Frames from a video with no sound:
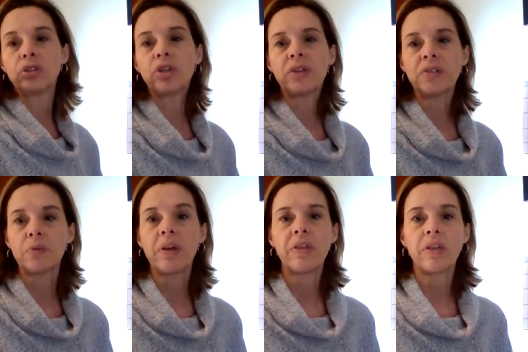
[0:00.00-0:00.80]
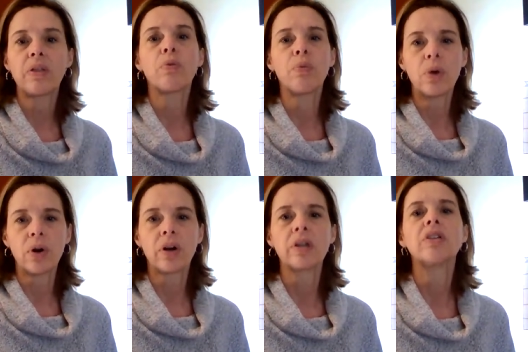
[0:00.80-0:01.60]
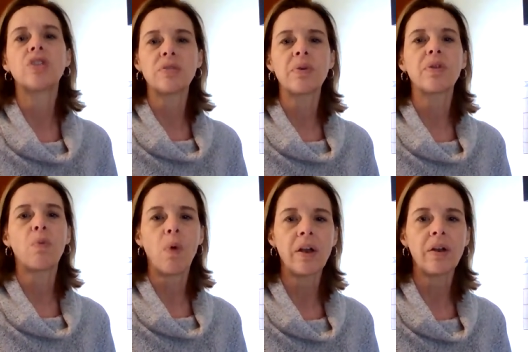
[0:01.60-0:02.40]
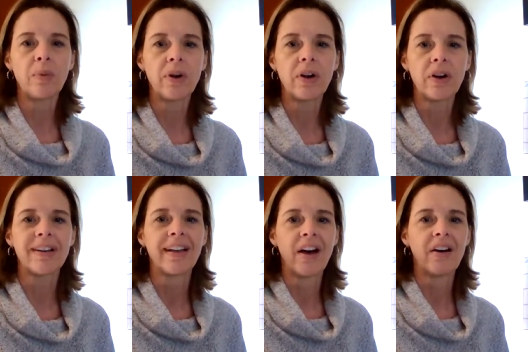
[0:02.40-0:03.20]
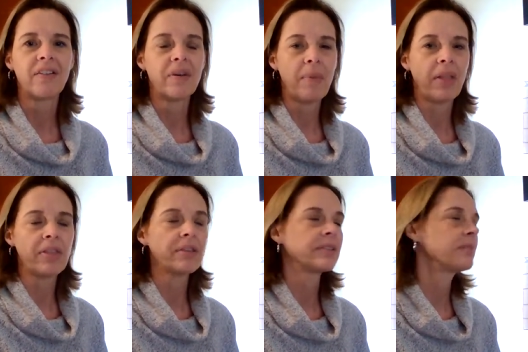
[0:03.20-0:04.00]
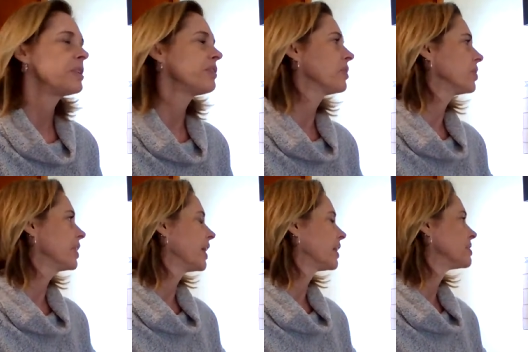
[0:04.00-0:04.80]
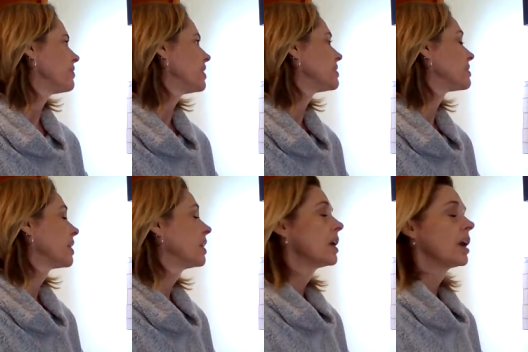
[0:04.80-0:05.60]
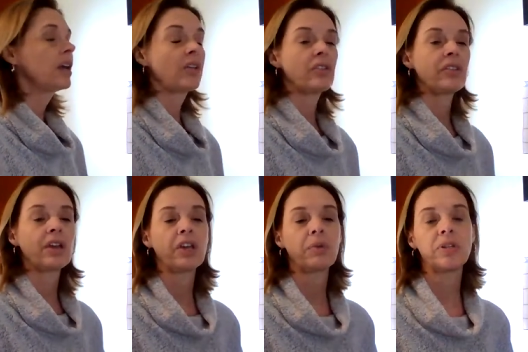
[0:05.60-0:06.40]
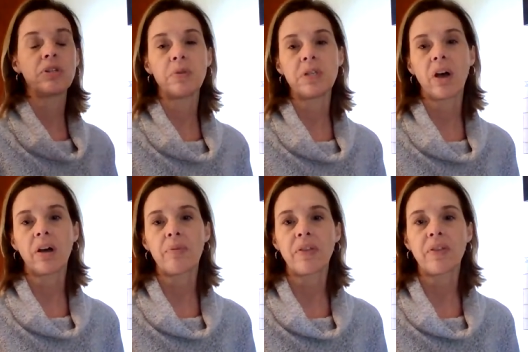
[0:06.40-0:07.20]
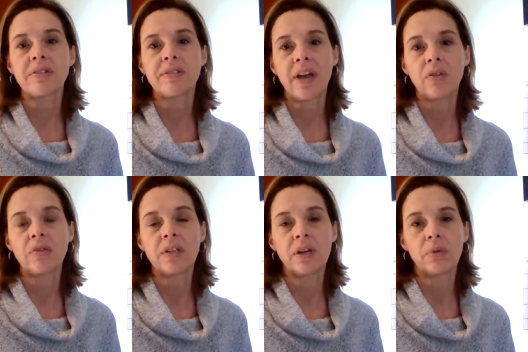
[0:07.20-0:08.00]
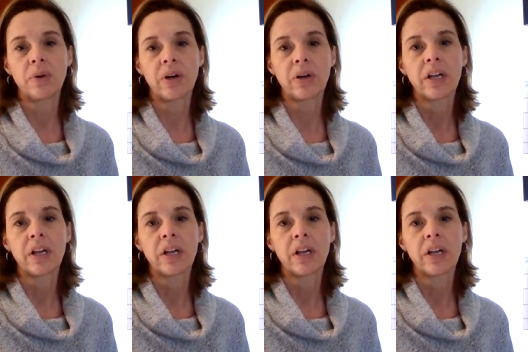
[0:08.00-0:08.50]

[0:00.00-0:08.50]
just with the word, just with one word of the month, some different learning activities. Another thing that we do, we talk about the sounds in a word.